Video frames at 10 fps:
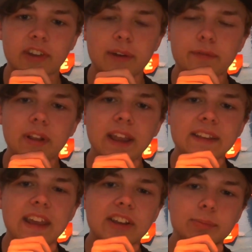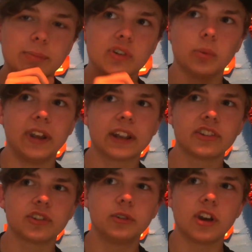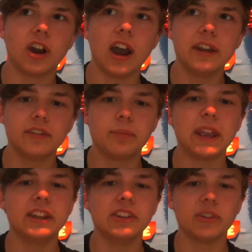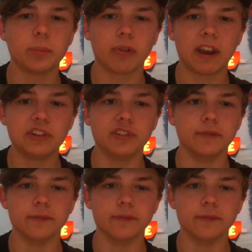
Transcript: I feel like the Xbox One X could kind of be an inspiration